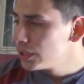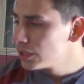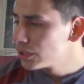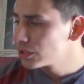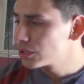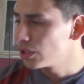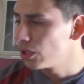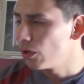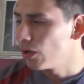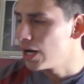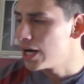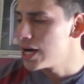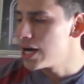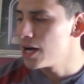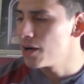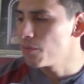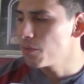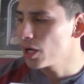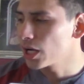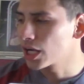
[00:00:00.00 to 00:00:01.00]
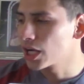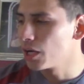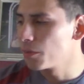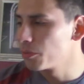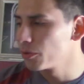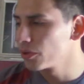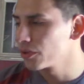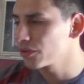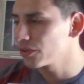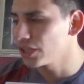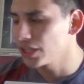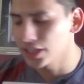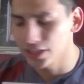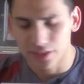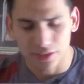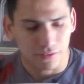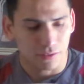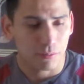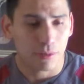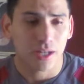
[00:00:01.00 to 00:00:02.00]
So a couple of things
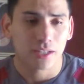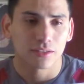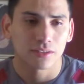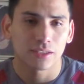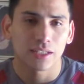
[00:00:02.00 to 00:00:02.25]
about the